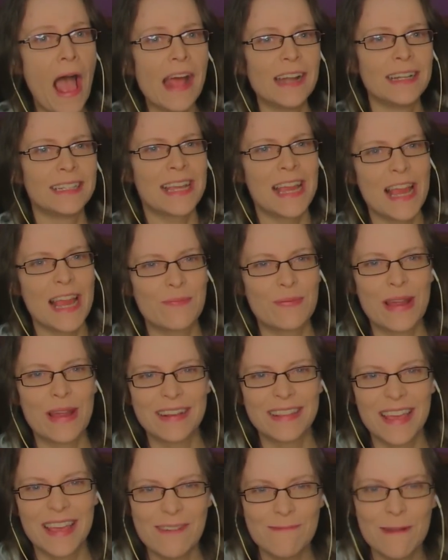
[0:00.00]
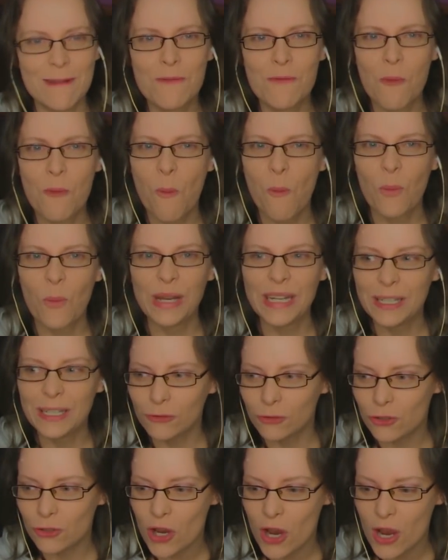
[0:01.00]
And keeping them in
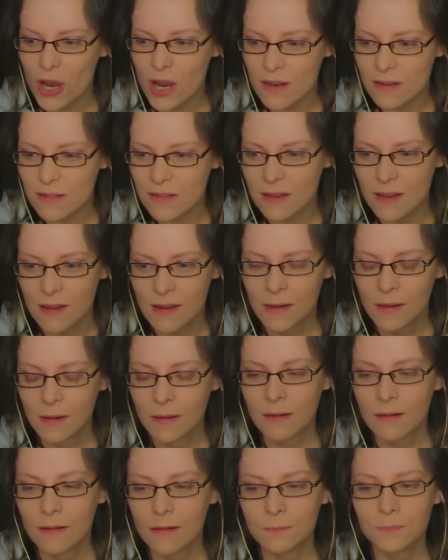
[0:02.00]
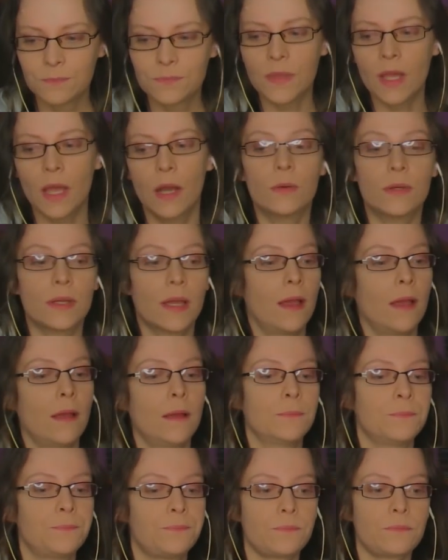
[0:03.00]
wheelchairs?
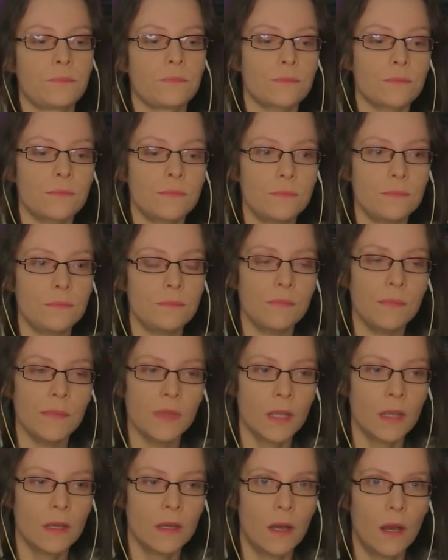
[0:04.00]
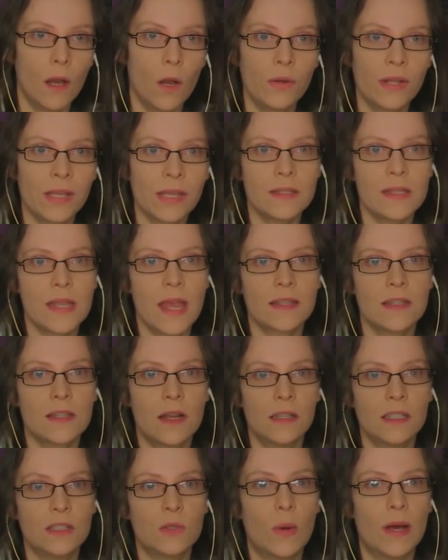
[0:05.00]
Okay, Owning a sex
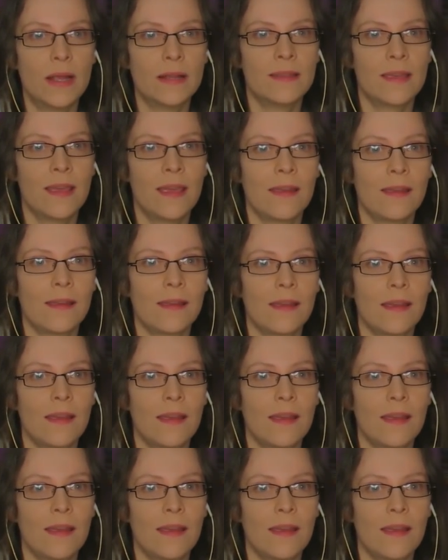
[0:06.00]
doll is one thing,